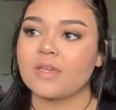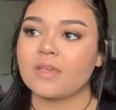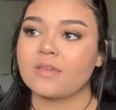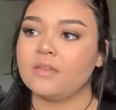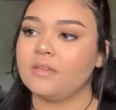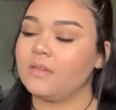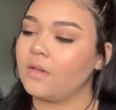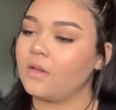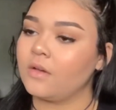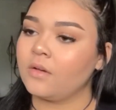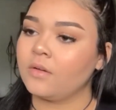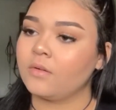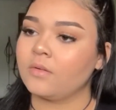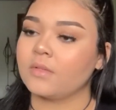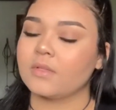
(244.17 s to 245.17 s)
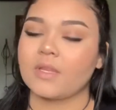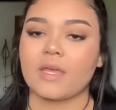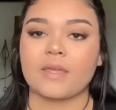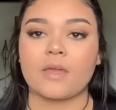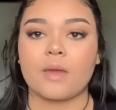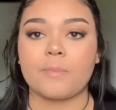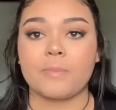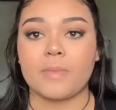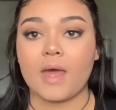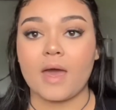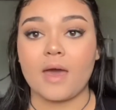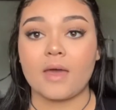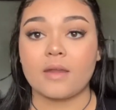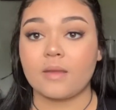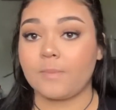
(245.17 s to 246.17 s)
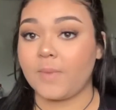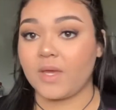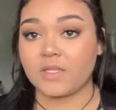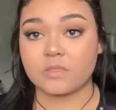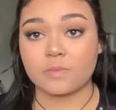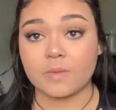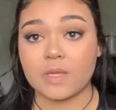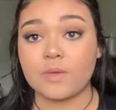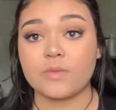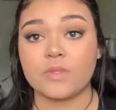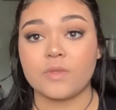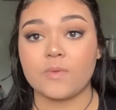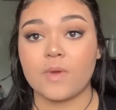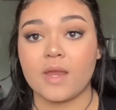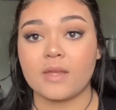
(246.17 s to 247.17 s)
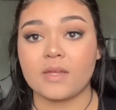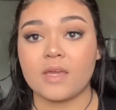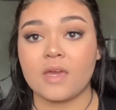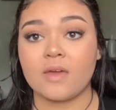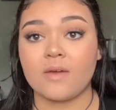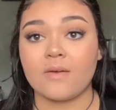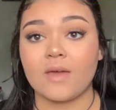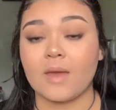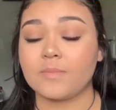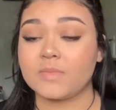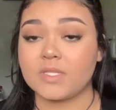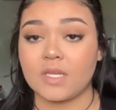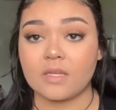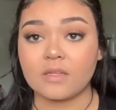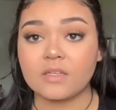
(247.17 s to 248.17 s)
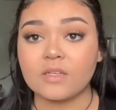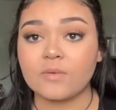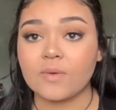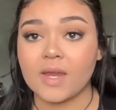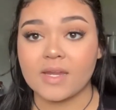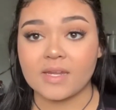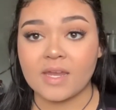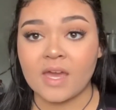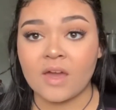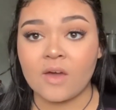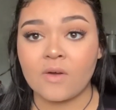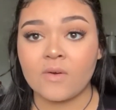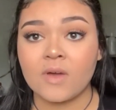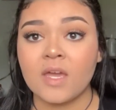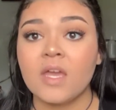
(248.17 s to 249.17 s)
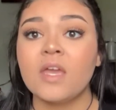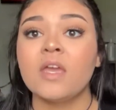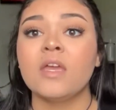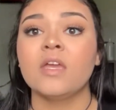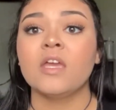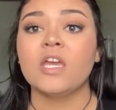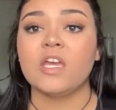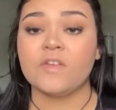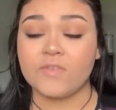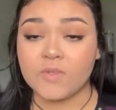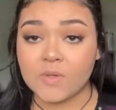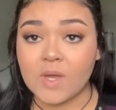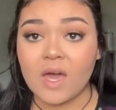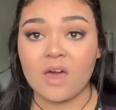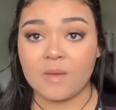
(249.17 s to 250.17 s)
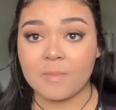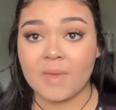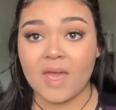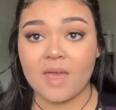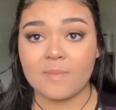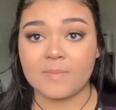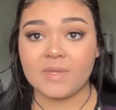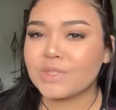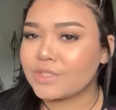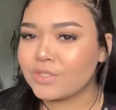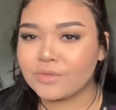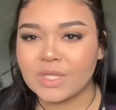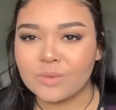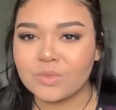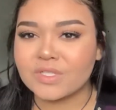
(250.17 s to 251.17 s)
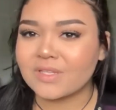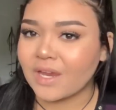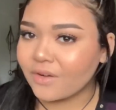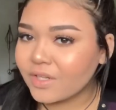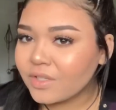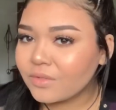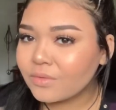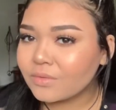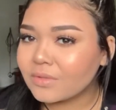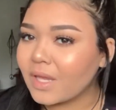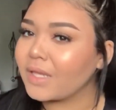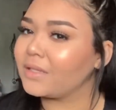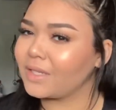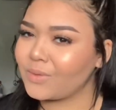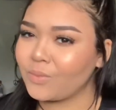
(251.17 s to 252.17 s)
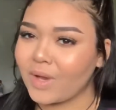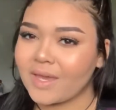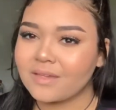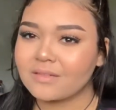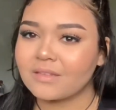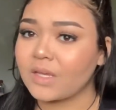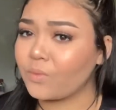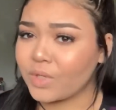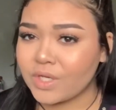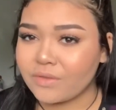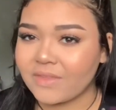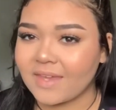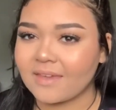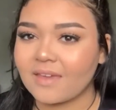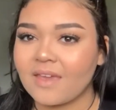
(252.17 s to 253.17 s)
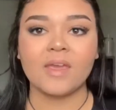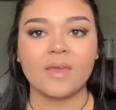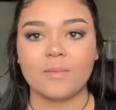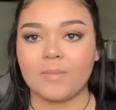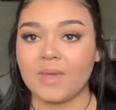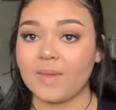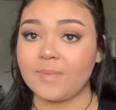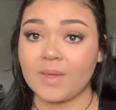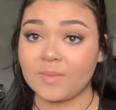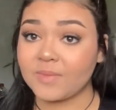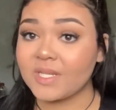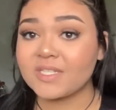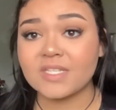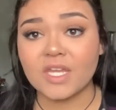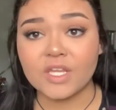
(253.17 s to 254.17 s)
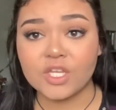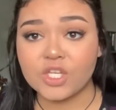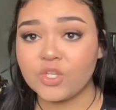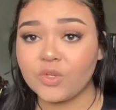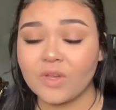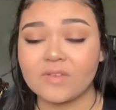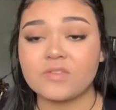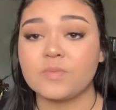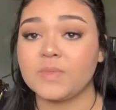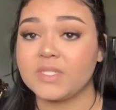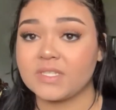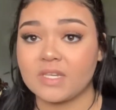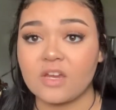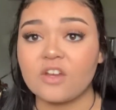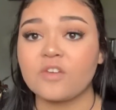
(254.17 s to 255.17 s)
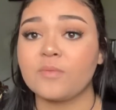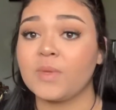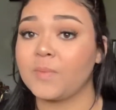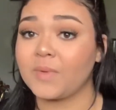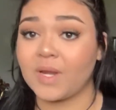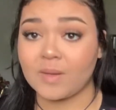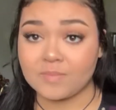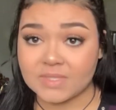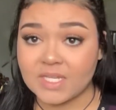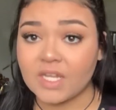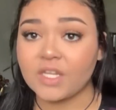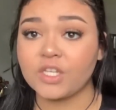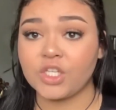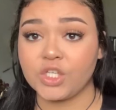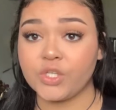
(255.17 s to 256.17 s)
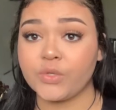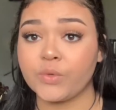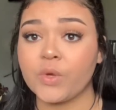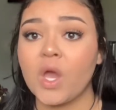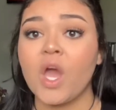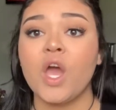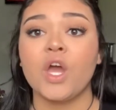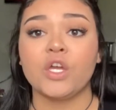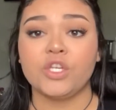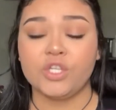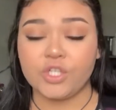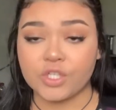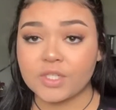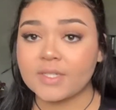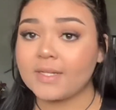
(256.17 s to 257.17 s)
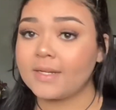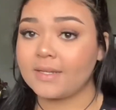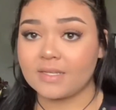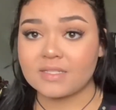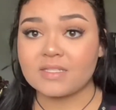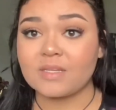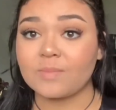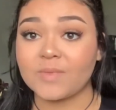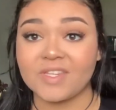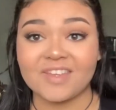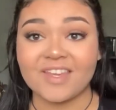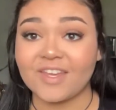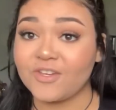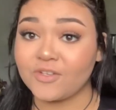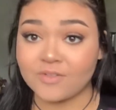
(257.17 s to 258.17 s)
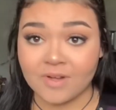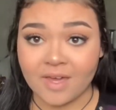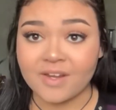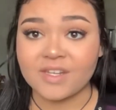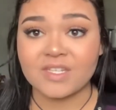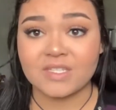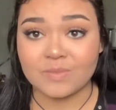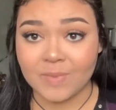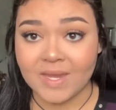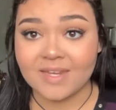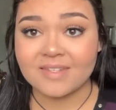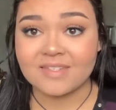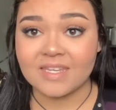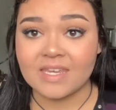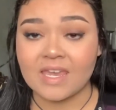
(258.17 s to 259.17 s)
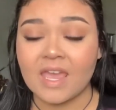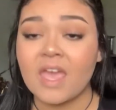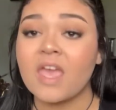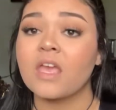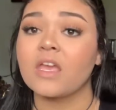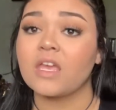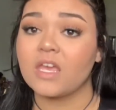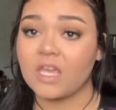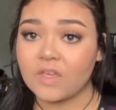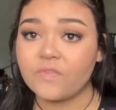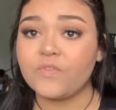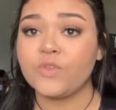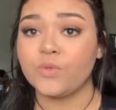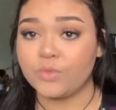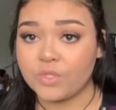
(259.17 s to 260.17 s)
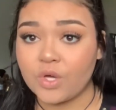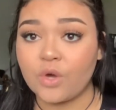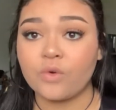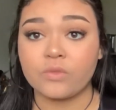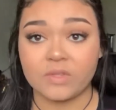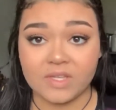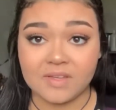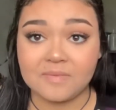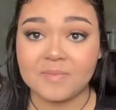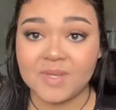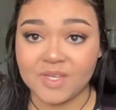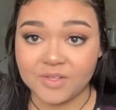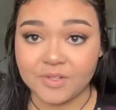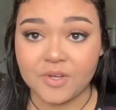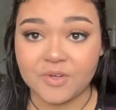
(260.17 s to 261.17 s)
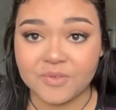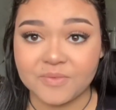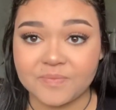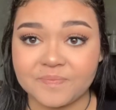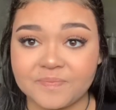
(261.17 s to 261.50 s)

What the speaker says: like, yo, like, I'm not about to play with you right now. I'm telling you right now, if you come at me. Do you think we're scared of you? Like what? Like, what do you think? Baby, I'm not telling you have to be scared of me, but I'm telling you, you're gonna get something that you're not expecting if you don't leave me alone.